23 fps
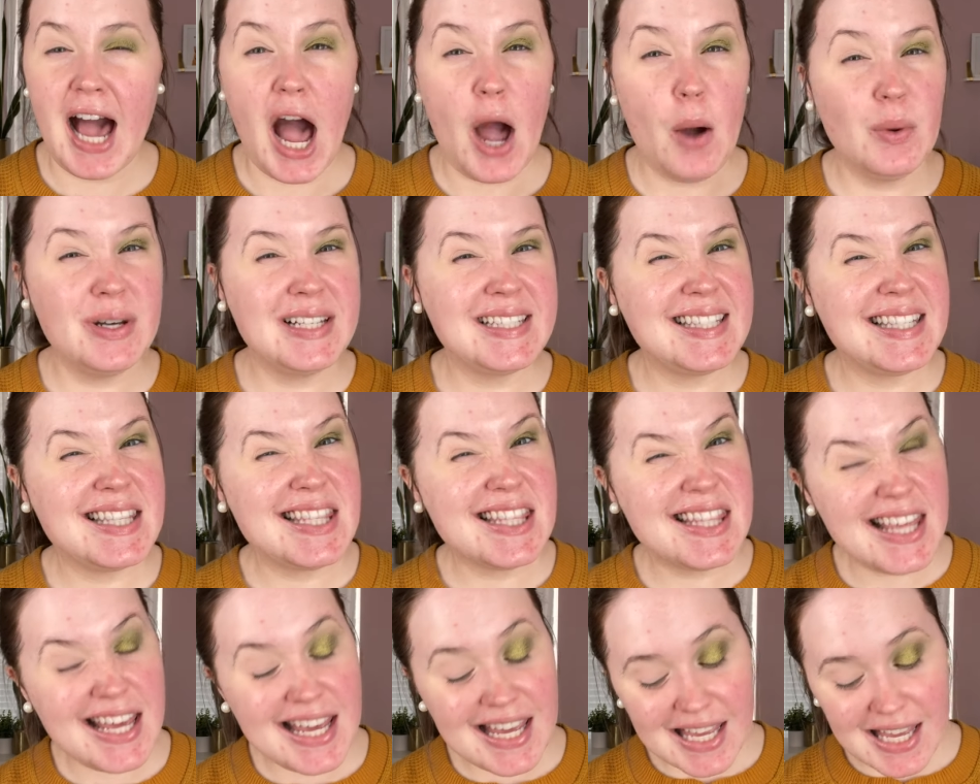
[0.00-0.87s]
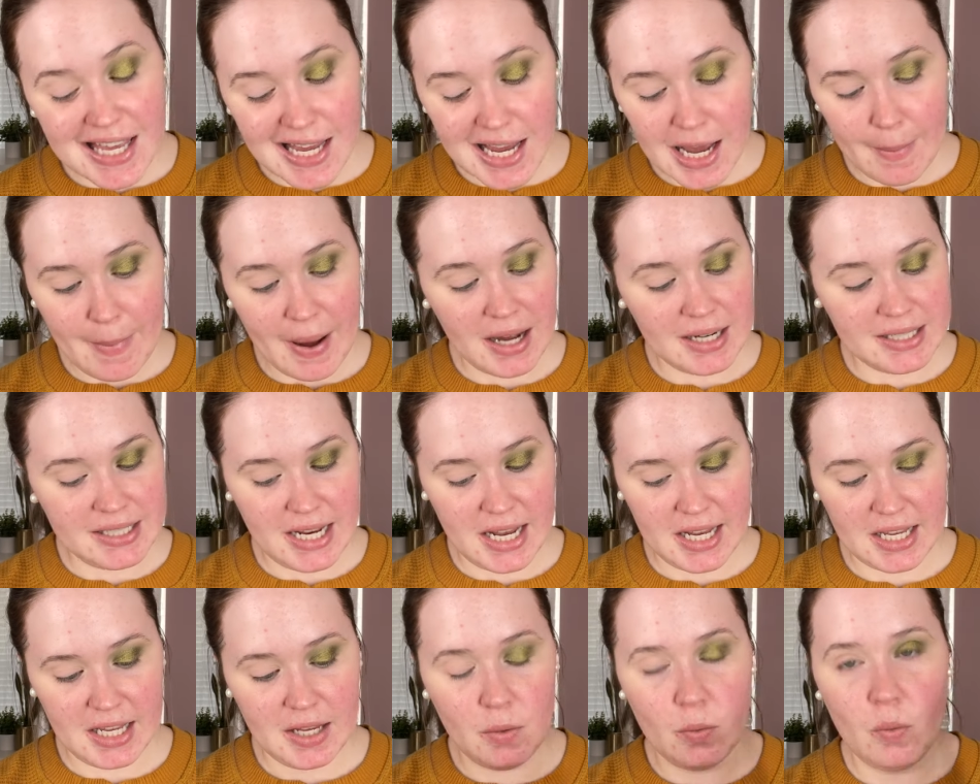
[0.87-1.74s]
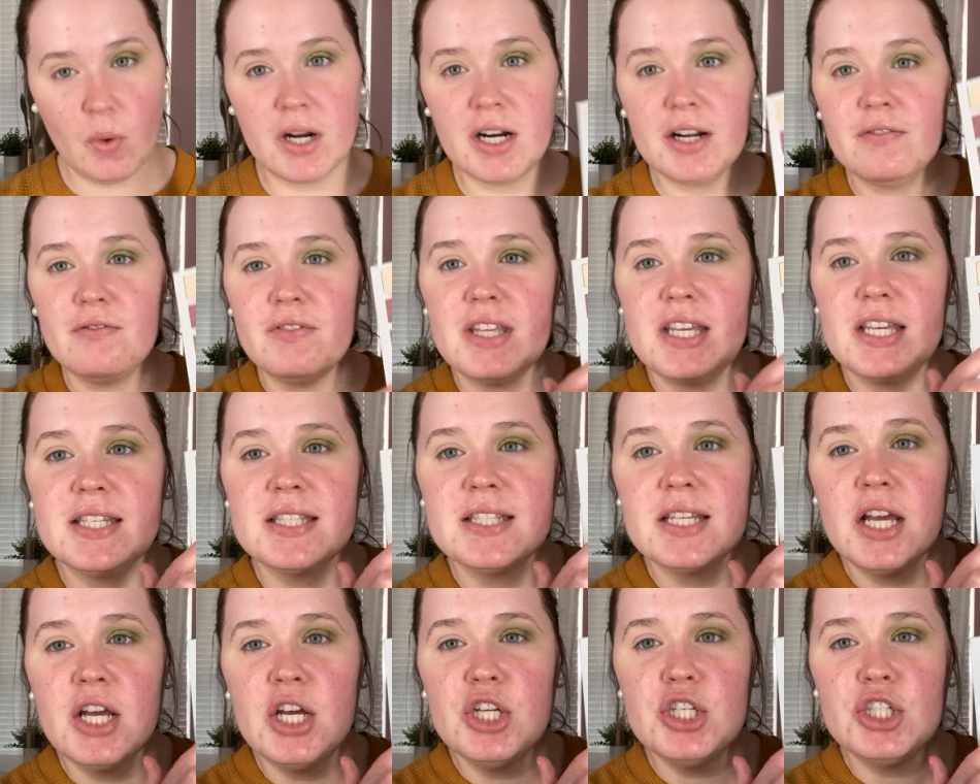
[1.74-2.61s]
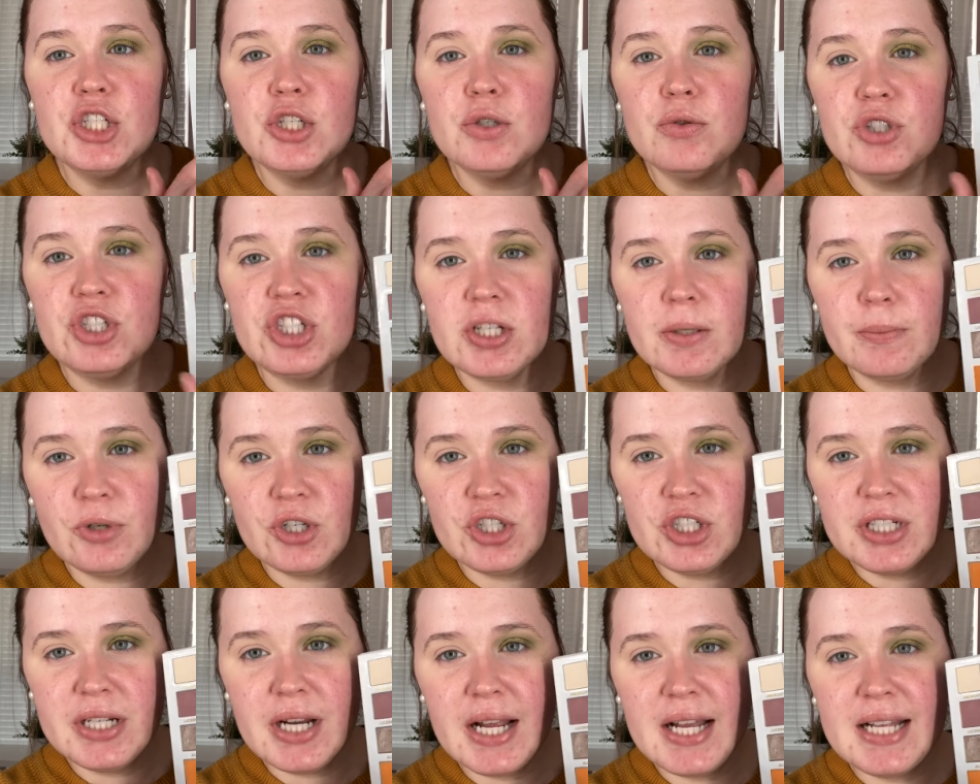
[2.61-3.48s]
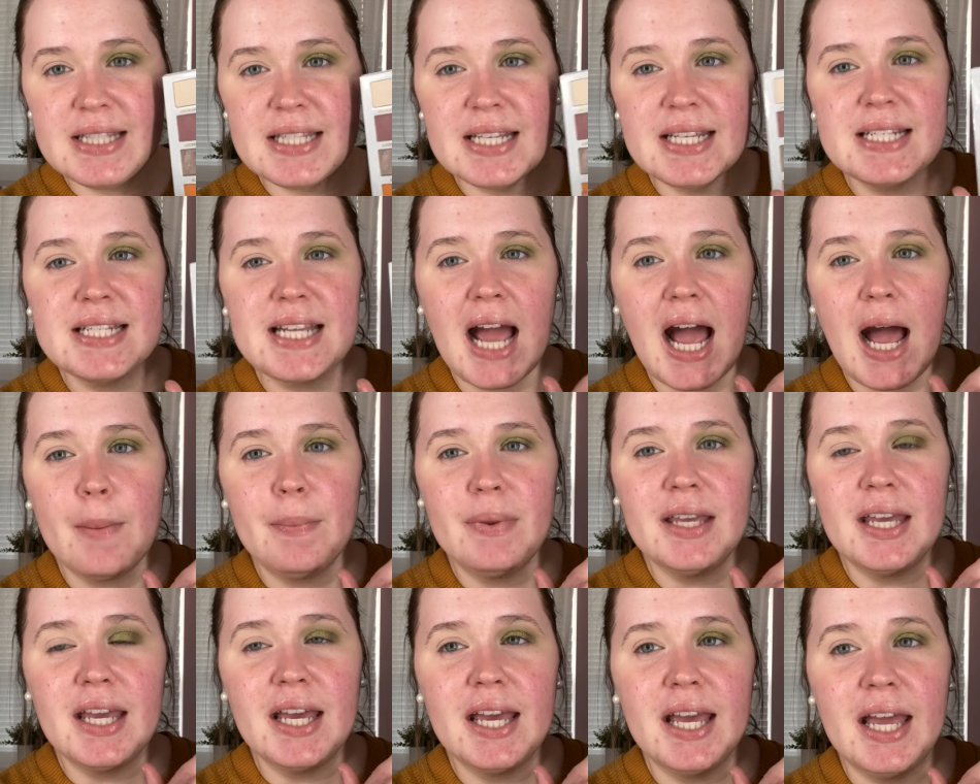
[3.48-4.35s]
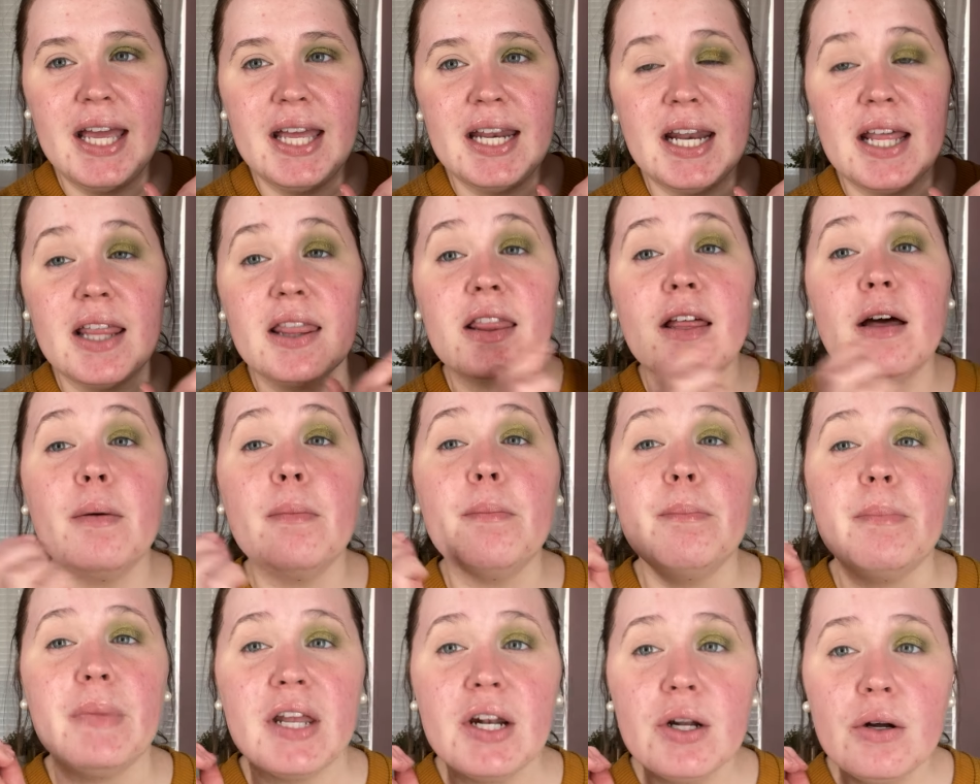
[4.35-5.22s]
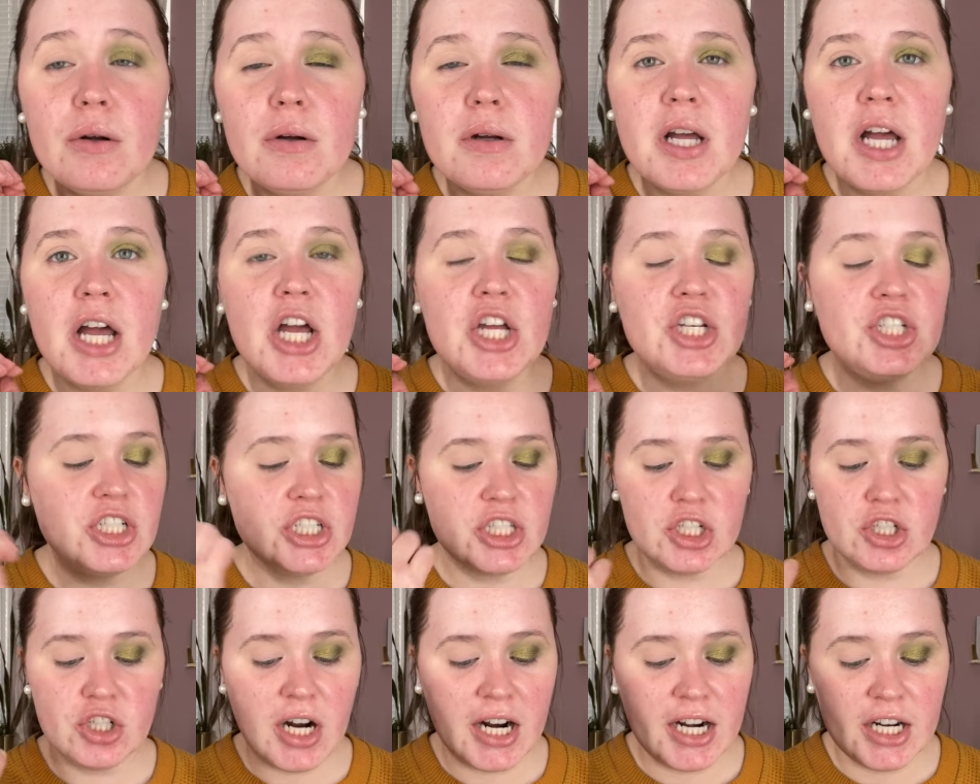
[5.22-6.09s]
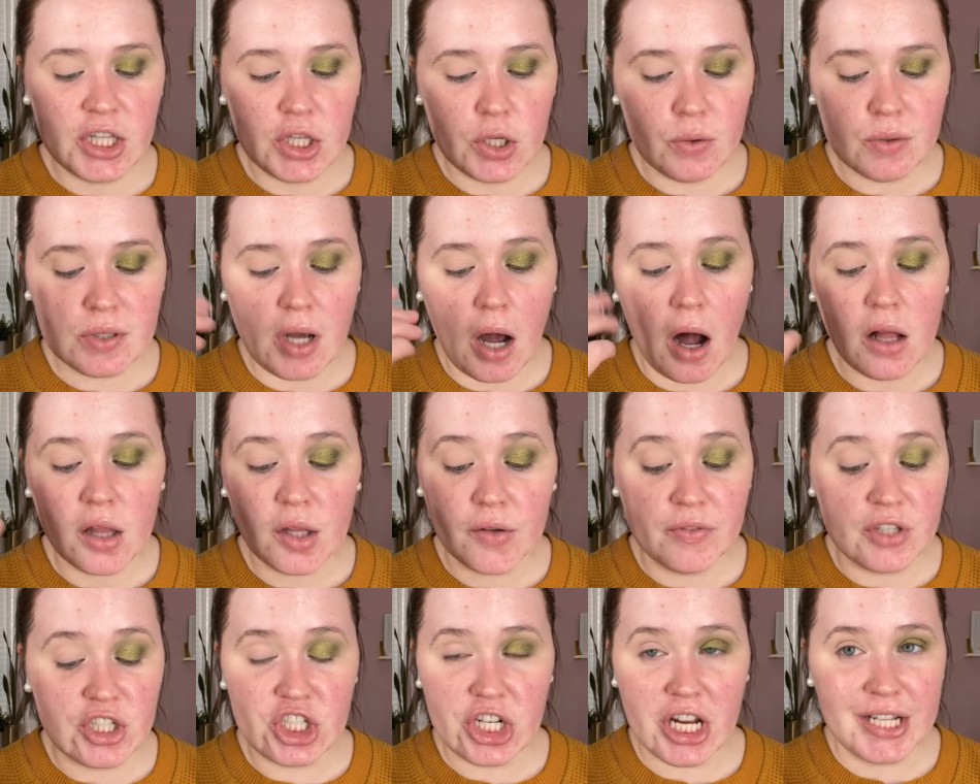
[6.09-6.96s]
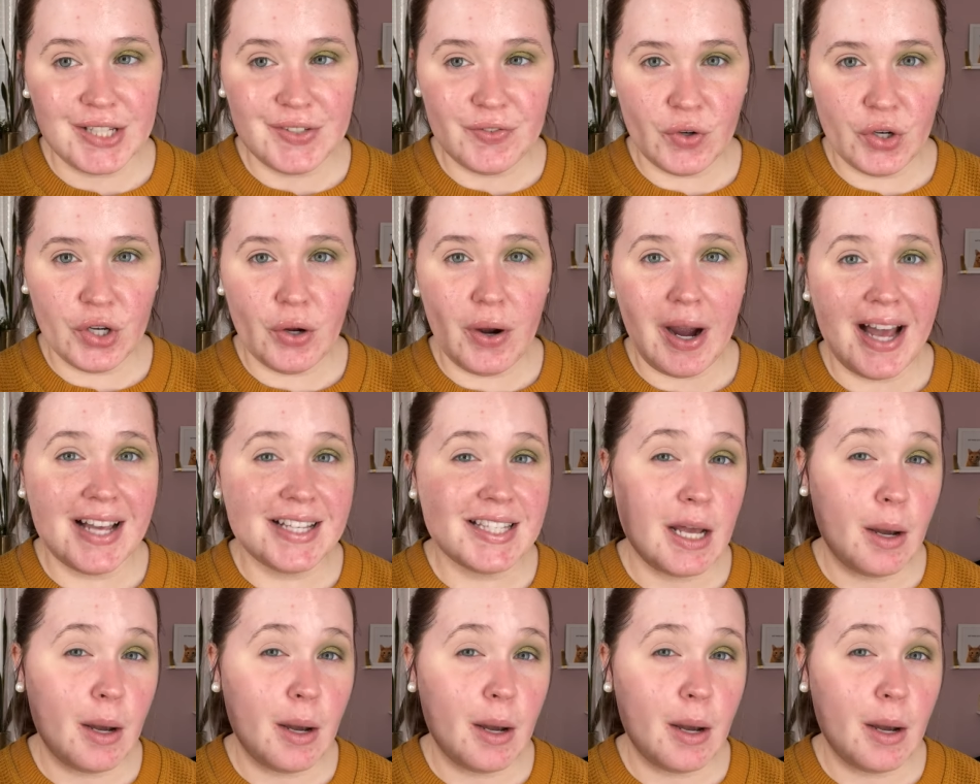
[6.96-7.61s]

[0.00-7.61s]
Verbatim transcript: I was thinking about taking one of these two shimmer shades and tapping it in the middle just to try to use all of the shades for you guys.